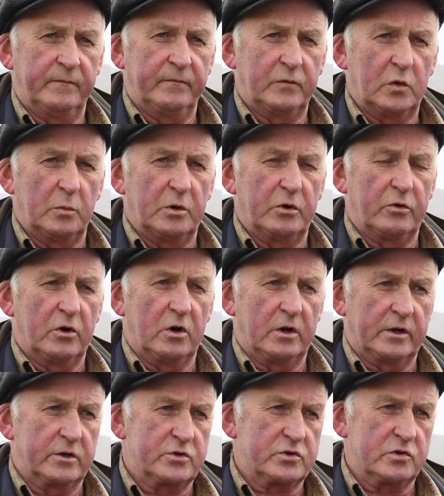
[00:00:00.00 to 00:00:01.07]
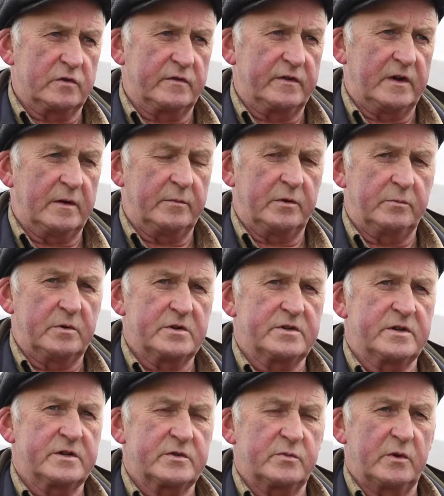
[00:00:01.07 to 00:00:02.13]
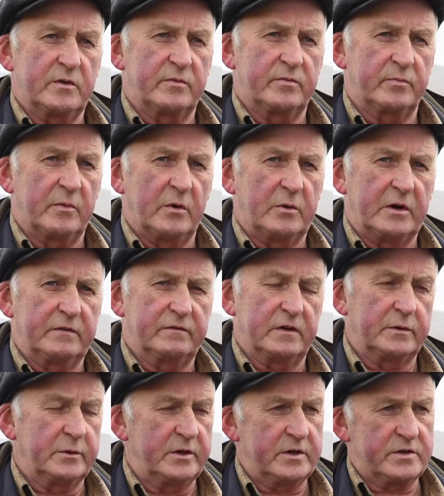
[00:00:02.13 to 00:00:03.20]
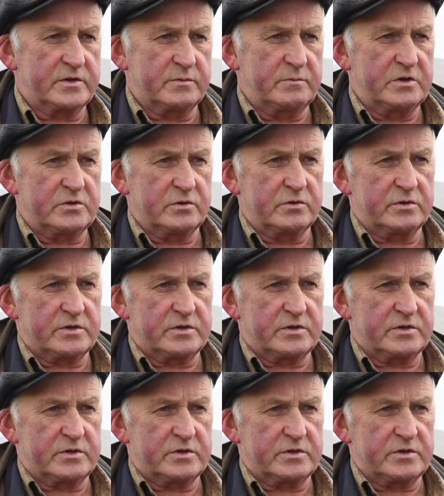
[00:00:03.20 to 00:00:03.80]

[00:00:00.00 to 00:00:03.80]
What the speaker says: W. Rawling and Son farming business with my wife Louise and my son